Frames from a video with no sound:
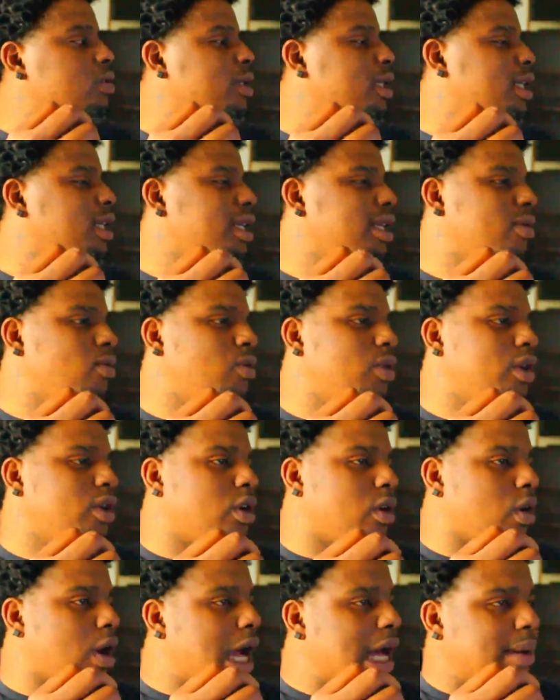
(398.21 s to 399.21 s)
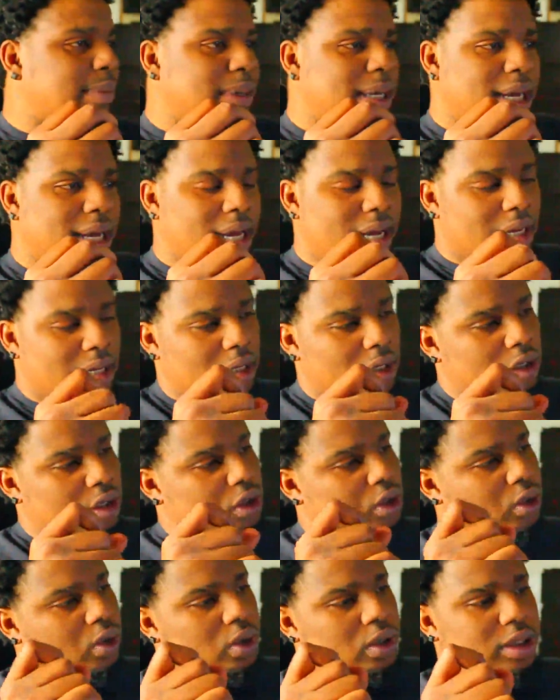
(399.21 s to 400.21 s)
we cry behind
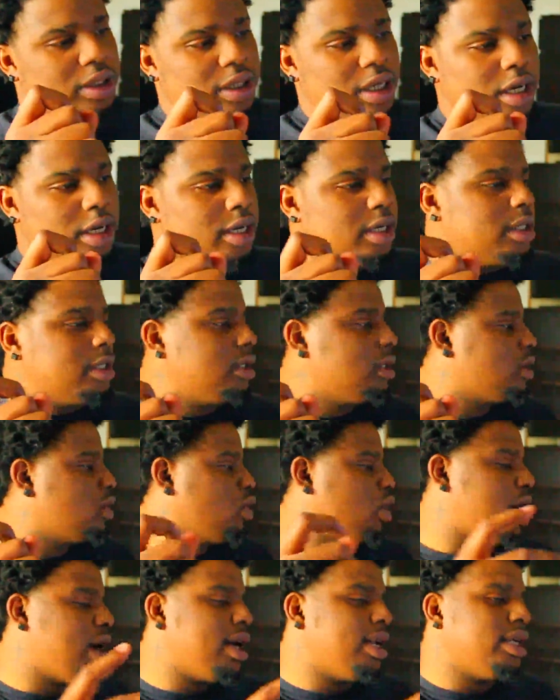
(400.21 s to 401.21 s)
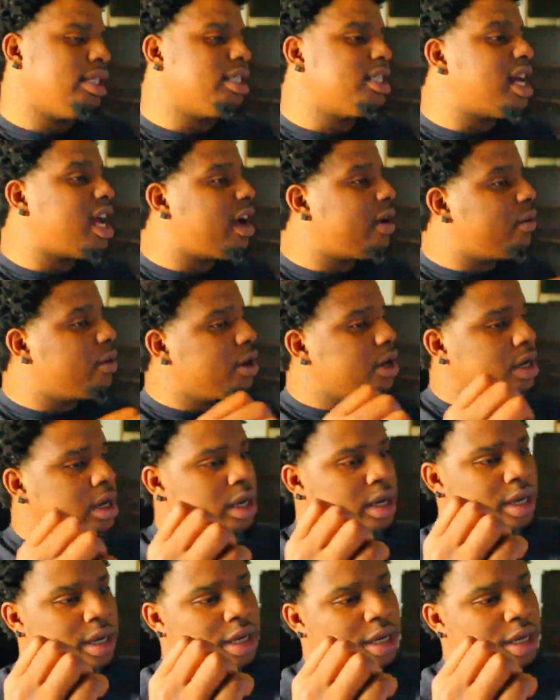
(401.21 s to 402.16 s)
closed doors and curtains, cry in the shower,